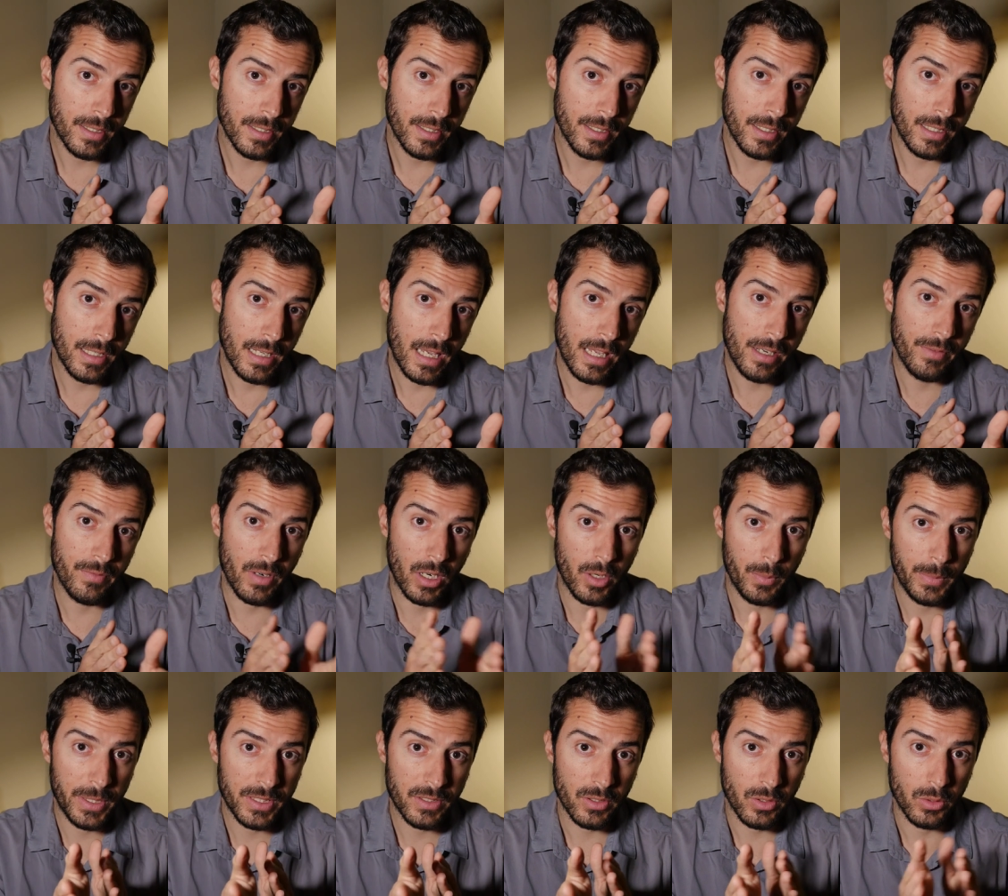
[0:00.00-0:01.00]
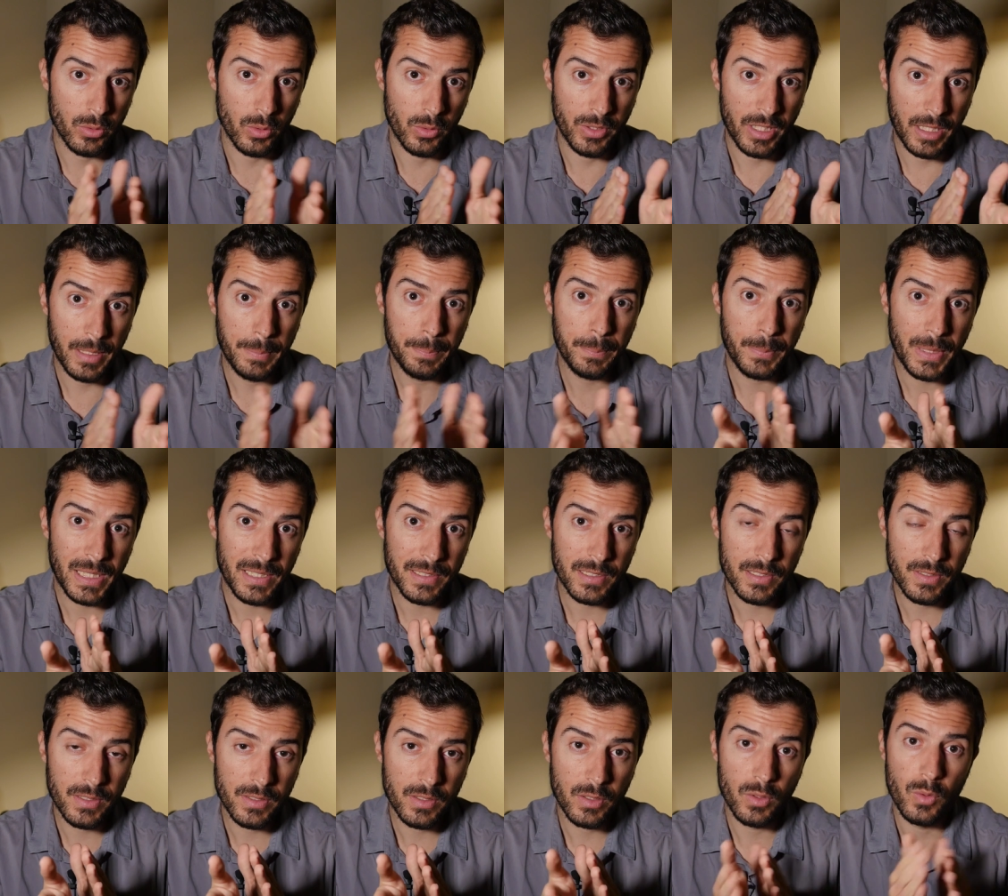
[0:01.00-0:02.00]
environmental impacts
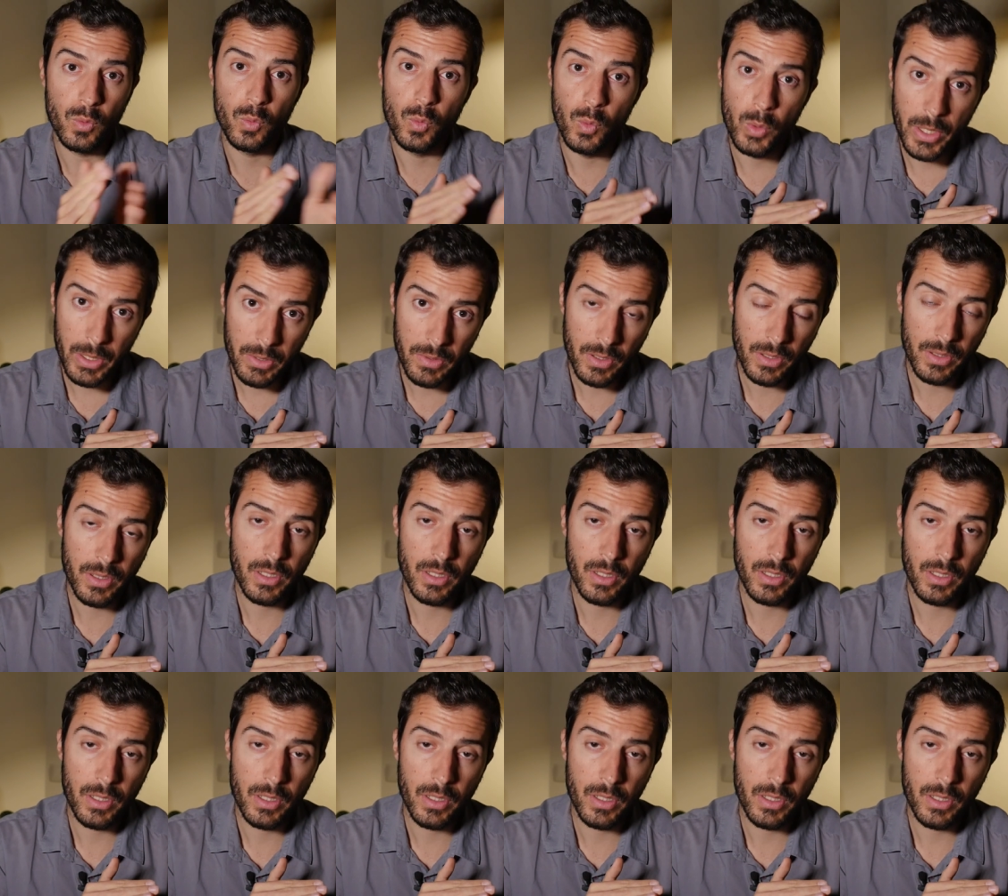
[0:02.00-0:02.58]
with